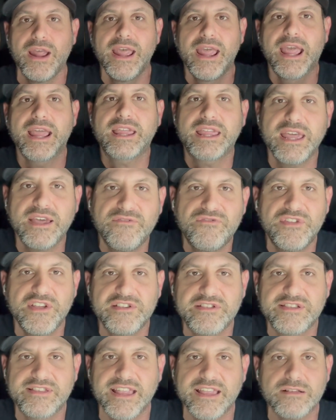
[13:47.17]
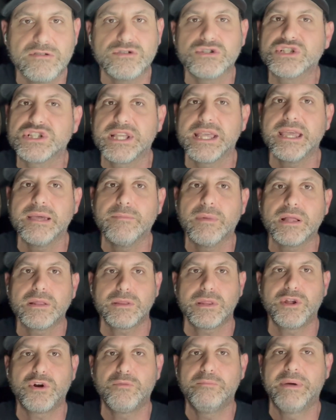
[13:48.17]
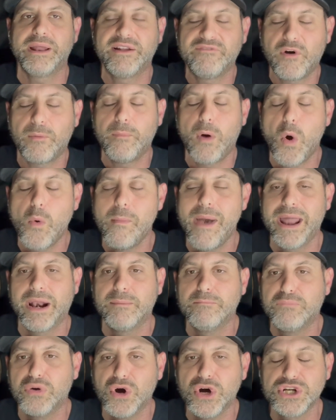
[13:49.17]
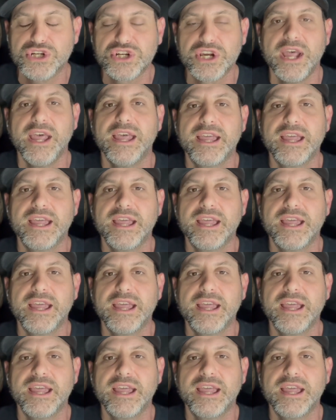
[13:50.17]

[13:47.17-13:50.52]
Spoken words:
and give this Steelers team a little bit of a momentum push.